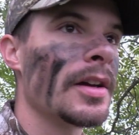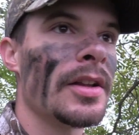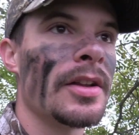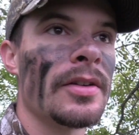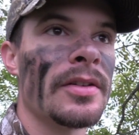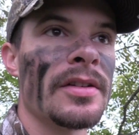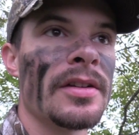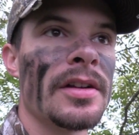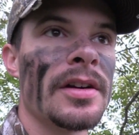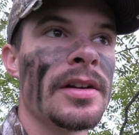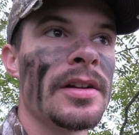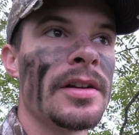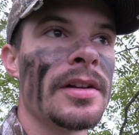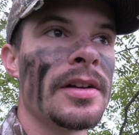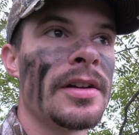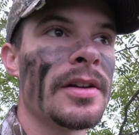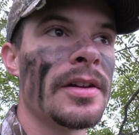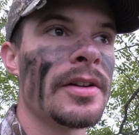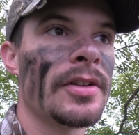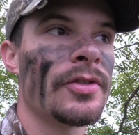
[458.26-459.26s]
yeah, there's a lot of
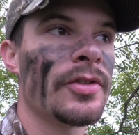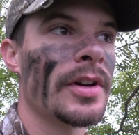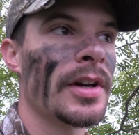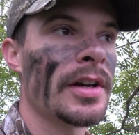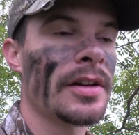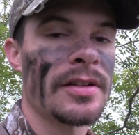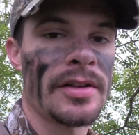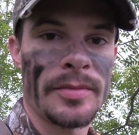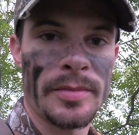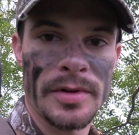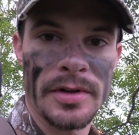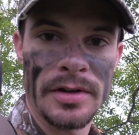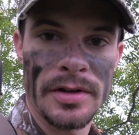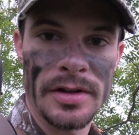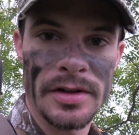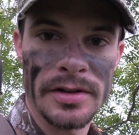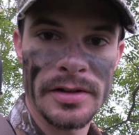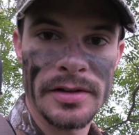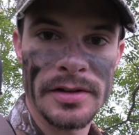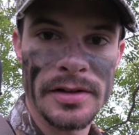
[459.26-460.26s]
tracks up and
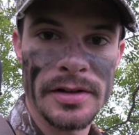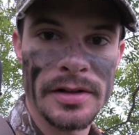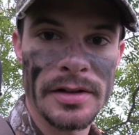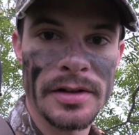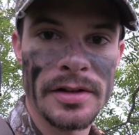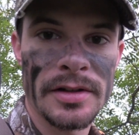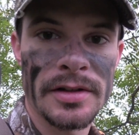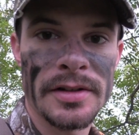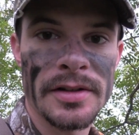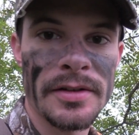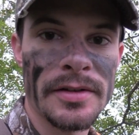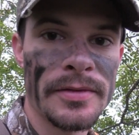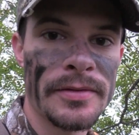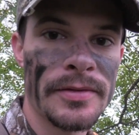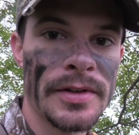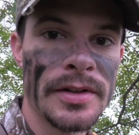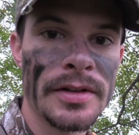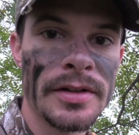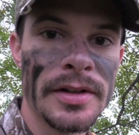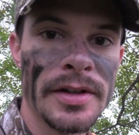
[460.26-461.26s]
along the
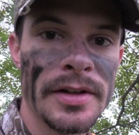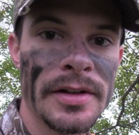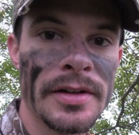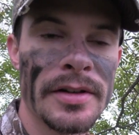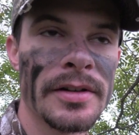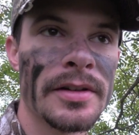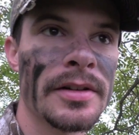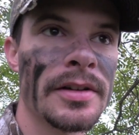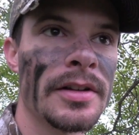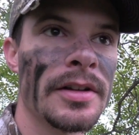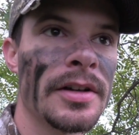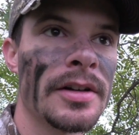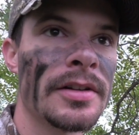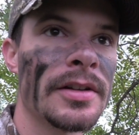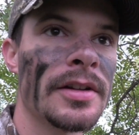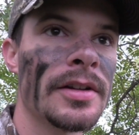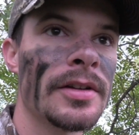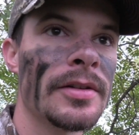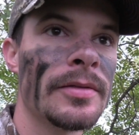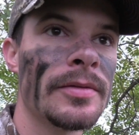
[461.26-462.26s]
field here,
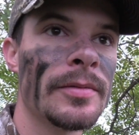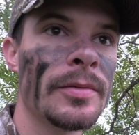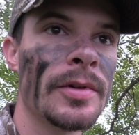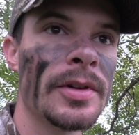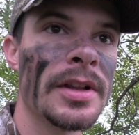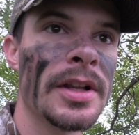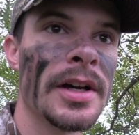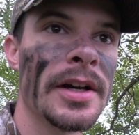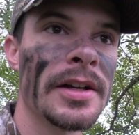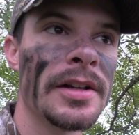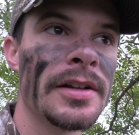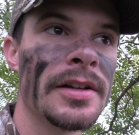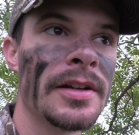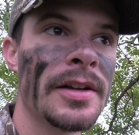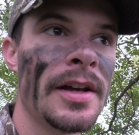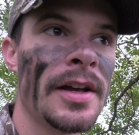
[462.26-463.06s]
along the wood line,